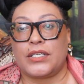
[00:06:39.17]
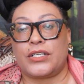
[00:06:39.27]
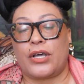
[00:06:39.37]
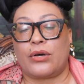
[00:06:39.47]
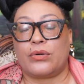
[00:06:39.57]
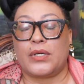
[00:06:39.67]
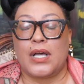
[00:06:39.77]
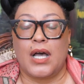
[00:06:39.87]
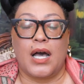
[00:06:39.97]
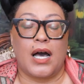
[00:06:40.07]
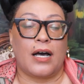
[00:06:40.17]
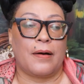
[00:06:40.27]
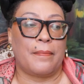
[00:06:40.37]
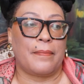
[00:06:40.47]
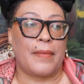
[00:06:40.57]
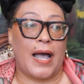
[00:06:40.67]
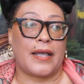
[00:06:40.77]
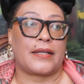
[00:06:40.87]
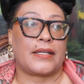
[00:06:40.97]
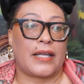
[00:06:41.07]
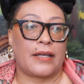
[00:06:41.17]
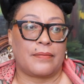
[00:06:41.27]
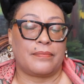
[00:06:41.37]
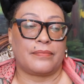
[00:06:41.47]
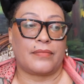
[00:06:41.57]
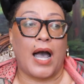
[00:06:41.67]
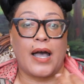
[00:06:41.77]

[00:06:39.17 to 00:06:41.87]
You know, I am